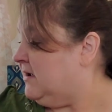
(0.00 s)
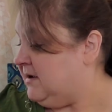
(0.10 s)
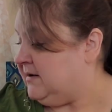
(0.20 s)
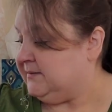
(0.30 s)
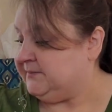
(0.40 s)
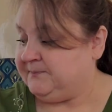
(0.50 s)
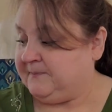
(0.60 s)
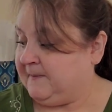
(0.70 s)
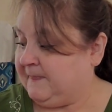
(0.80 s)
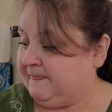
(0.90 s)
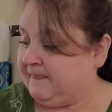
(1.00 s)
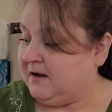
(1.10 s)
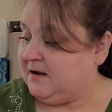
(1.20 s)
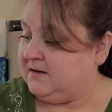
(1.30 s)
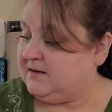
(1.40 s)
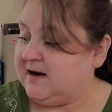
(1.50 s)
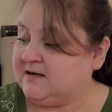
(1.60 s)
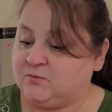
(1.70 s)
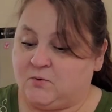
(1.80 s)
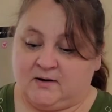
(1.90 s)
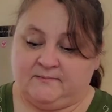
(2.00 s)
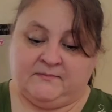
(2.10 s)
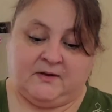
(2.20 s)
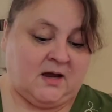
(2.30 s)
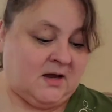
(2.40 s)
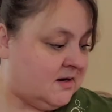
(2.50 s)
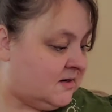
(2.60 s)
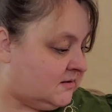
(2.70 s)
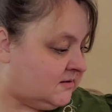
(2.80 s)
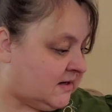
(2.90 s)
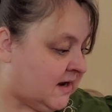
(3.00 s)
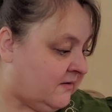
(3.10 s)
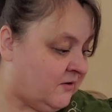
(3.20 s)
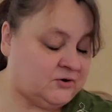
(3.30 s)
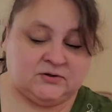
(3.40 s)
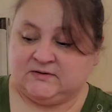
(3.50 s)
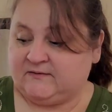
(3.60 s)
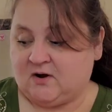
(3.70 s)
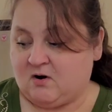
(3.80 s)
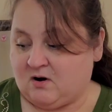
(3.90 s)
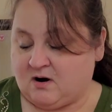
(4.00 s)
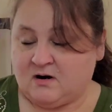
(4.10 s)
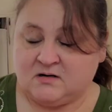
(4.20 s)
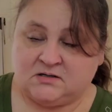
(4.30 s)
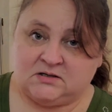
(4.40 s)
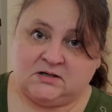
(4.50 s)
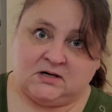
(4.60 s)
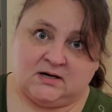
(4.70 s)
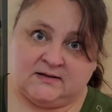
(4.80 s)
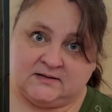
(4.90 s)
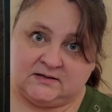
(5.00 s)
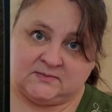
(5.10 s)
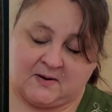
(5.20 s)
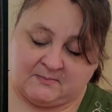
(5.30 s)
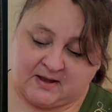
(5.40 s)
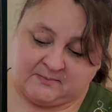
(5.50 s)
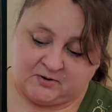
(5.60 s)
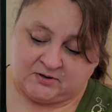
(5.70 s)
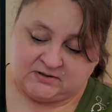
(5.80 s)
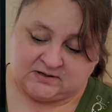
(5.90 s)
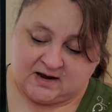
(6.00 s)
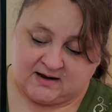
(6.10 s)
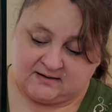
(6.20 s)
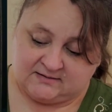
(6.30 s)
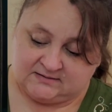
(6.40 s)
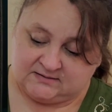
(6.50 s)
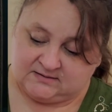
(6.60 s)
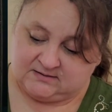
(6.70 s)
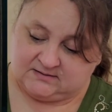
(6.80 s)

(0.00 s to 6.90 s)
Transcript: Um, the next one is Anniversaries of the Heart. This is by Blackbird Designs.